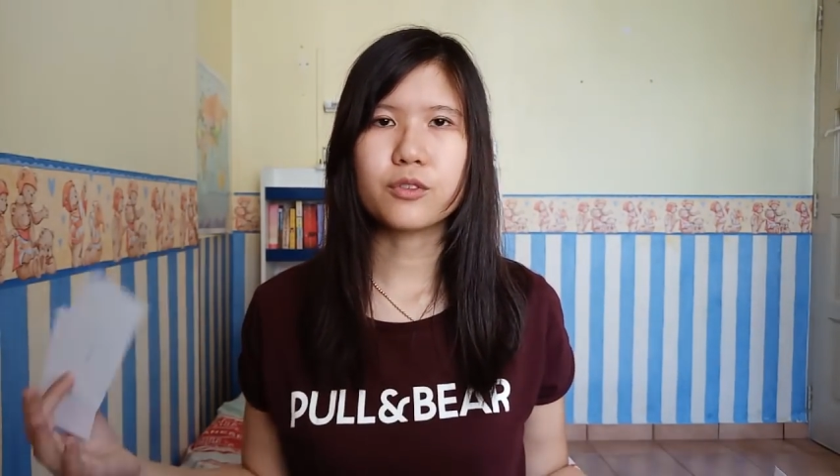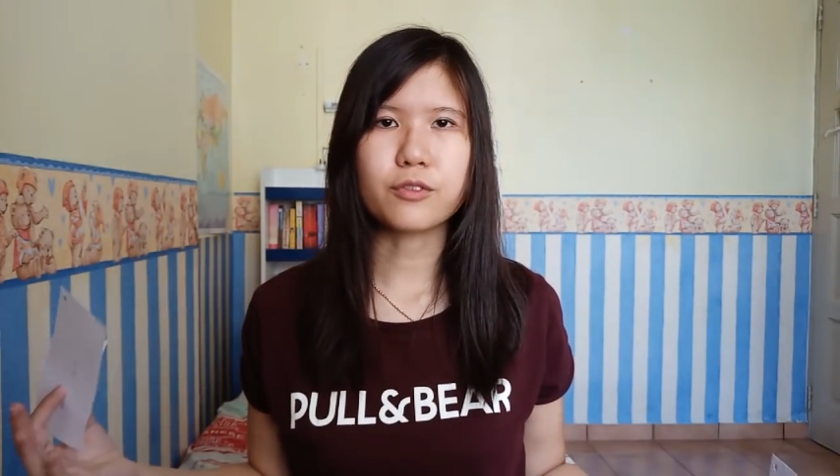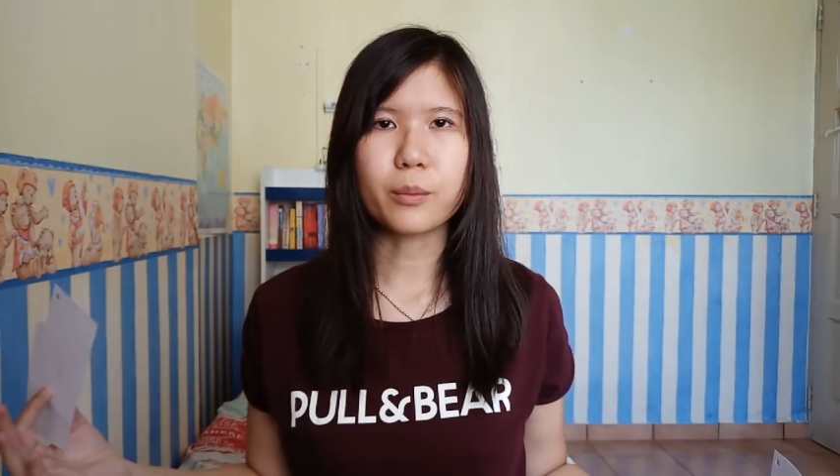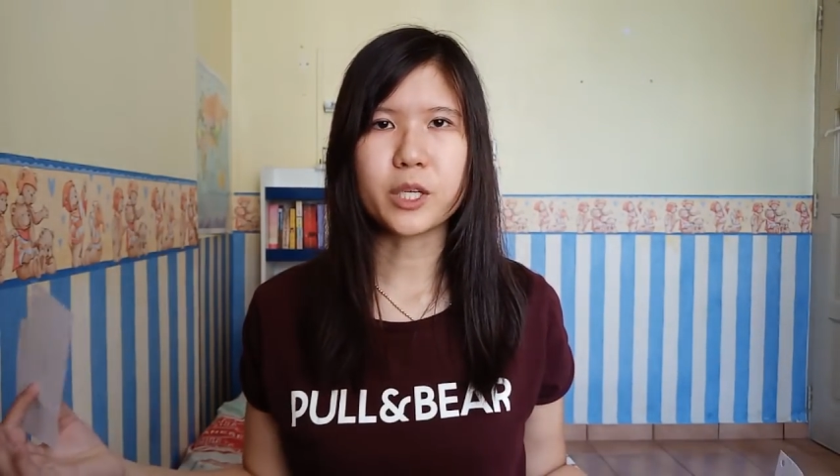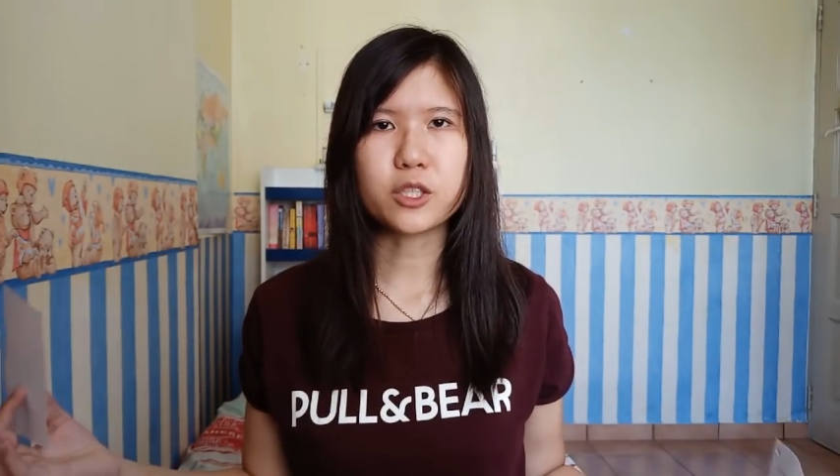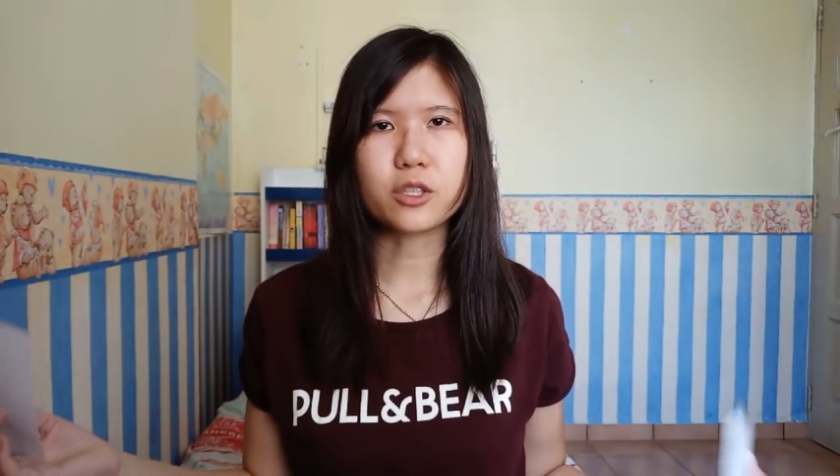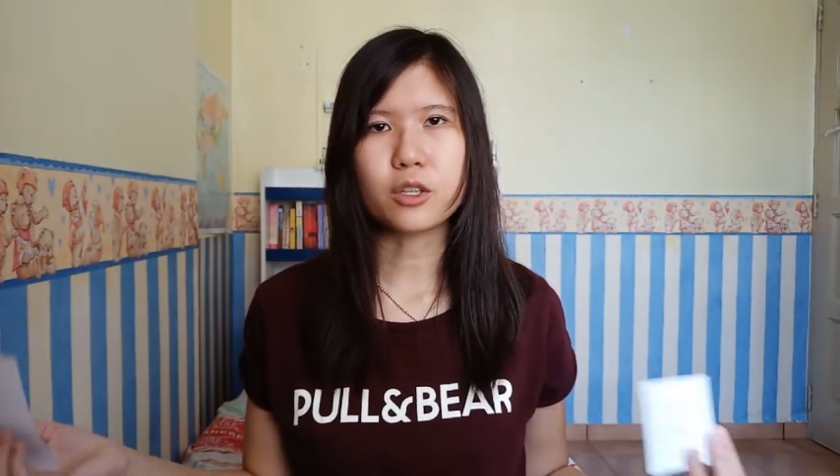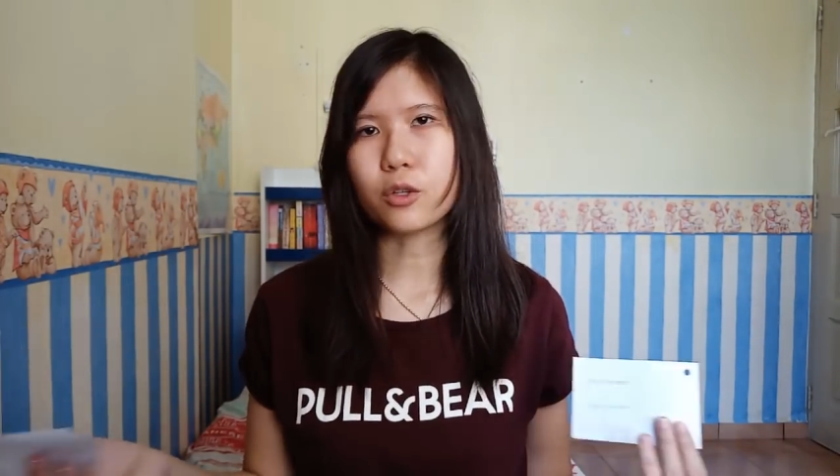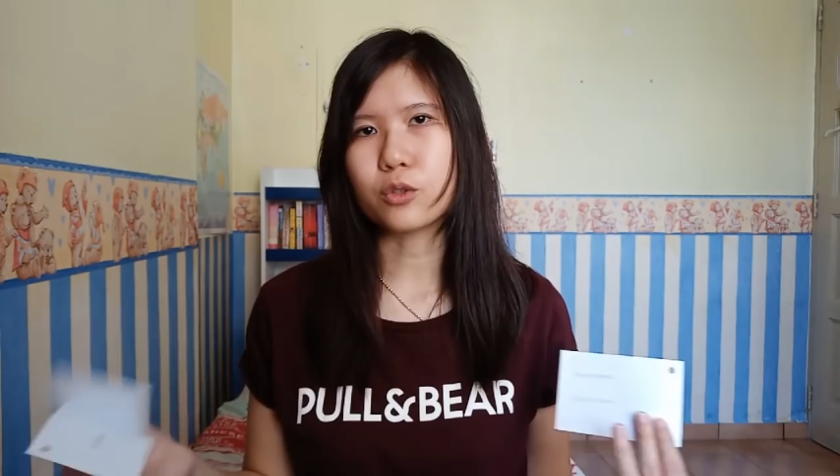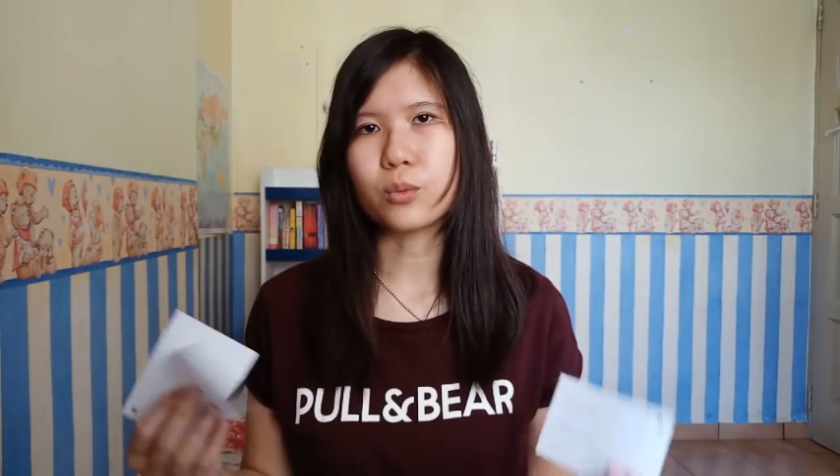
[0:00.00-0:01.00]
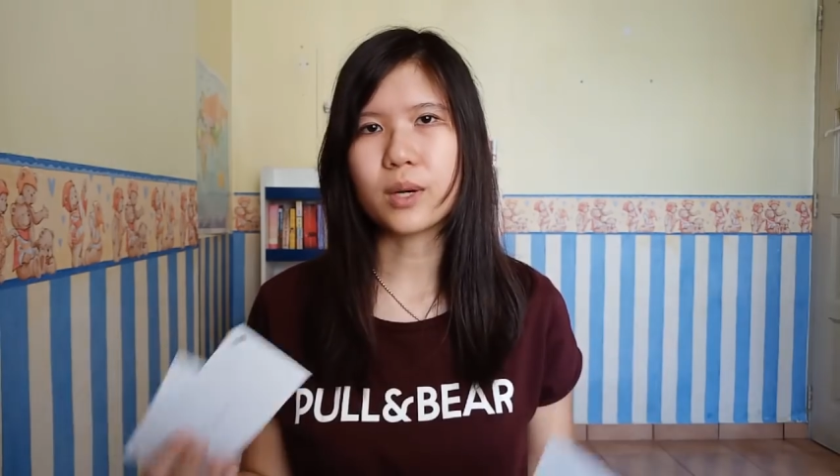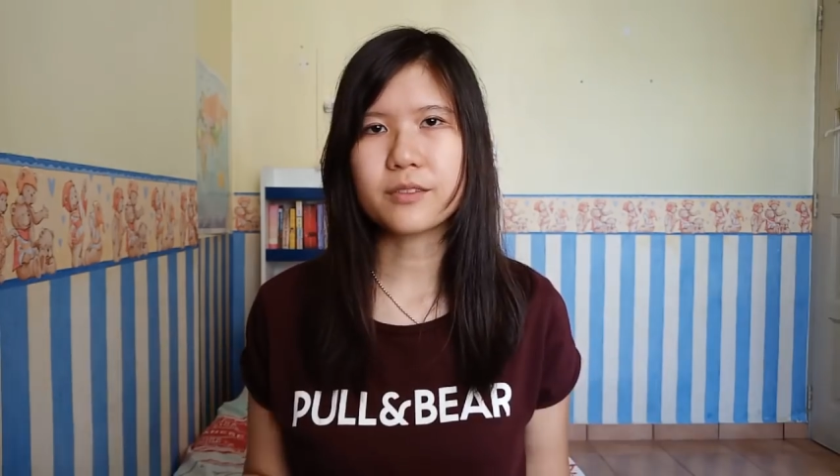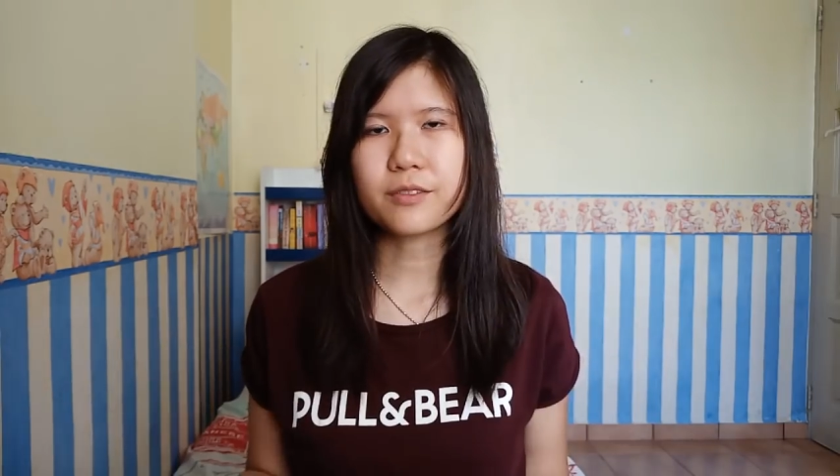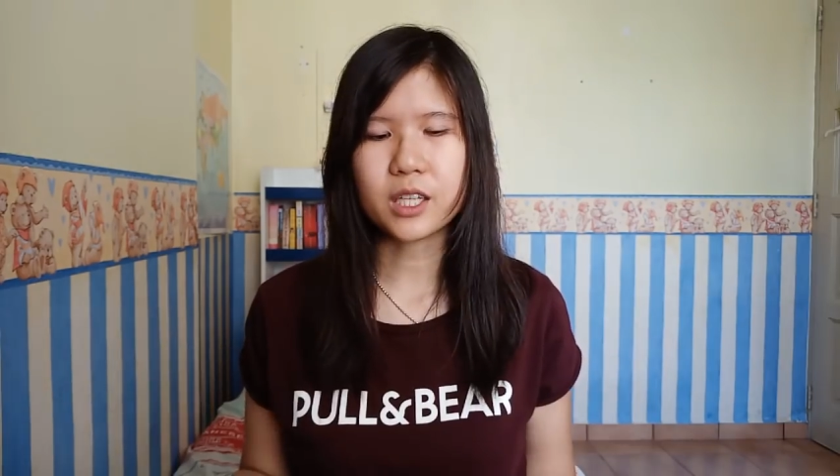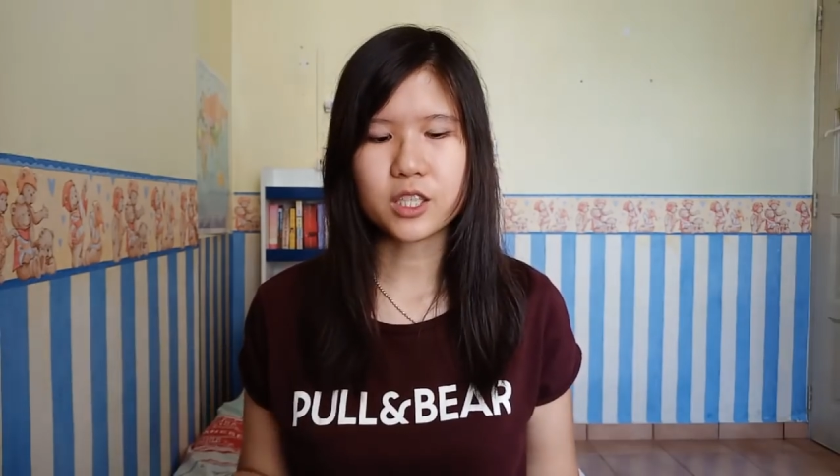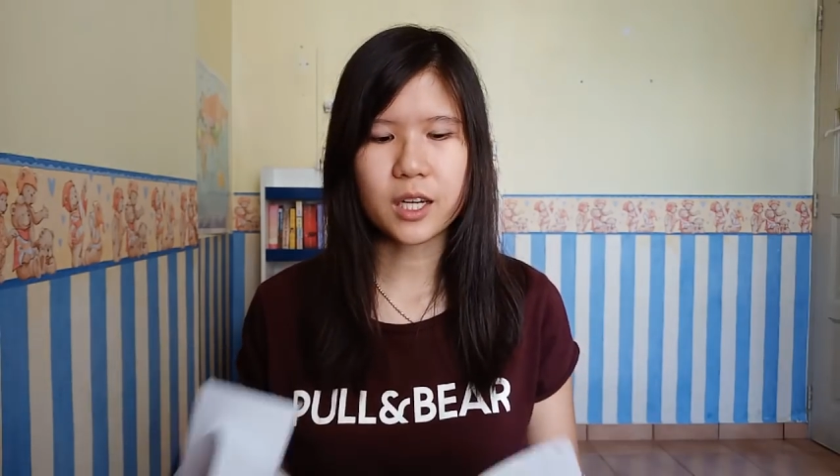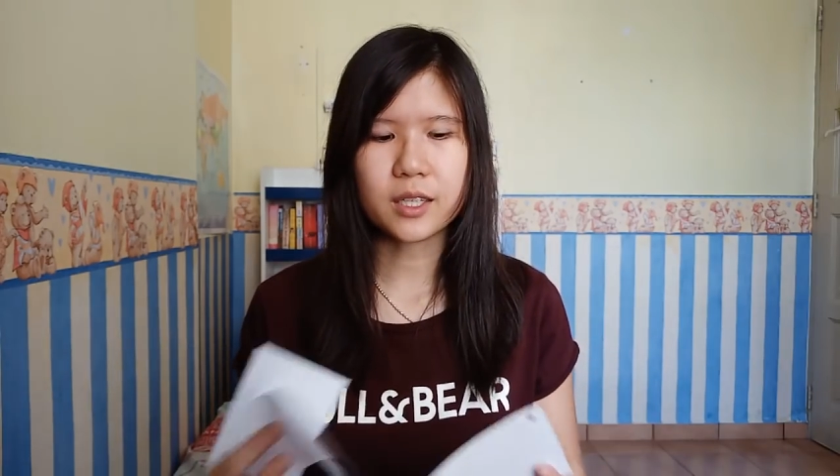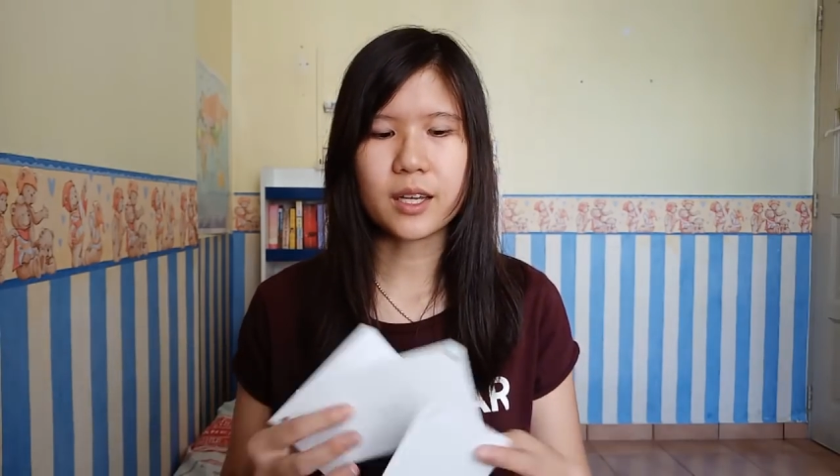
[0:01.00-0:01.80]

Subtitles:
information onto 1 flashcard.